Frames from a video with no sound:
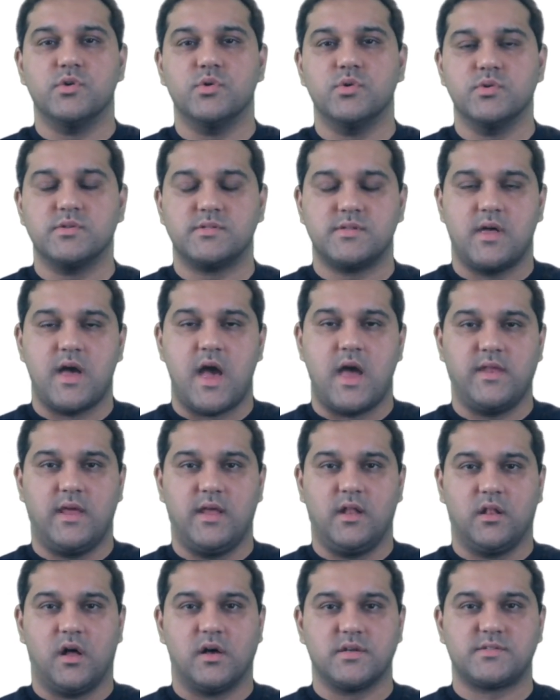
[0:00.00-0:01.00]
can
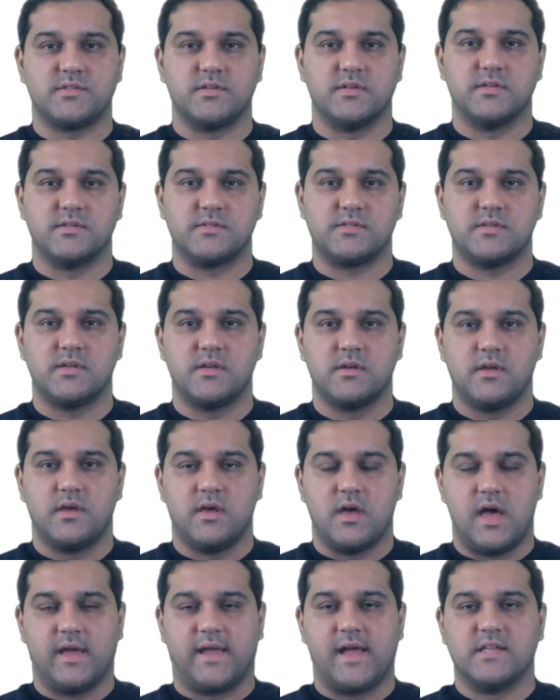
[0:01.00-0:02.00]
use any
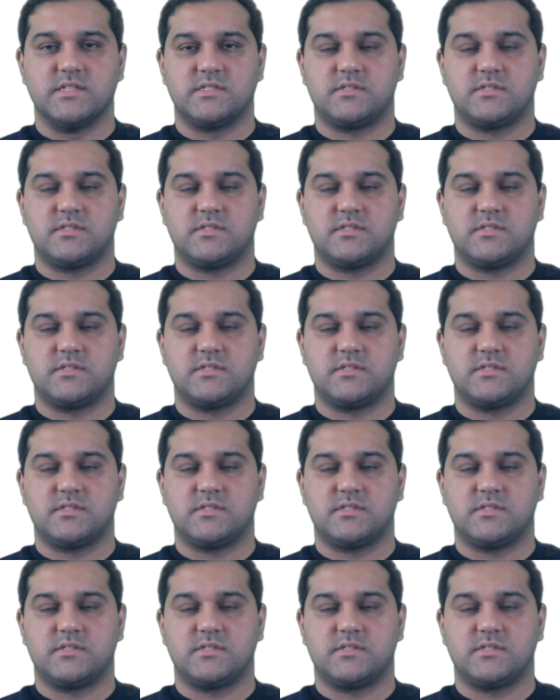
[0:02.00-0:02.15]
losses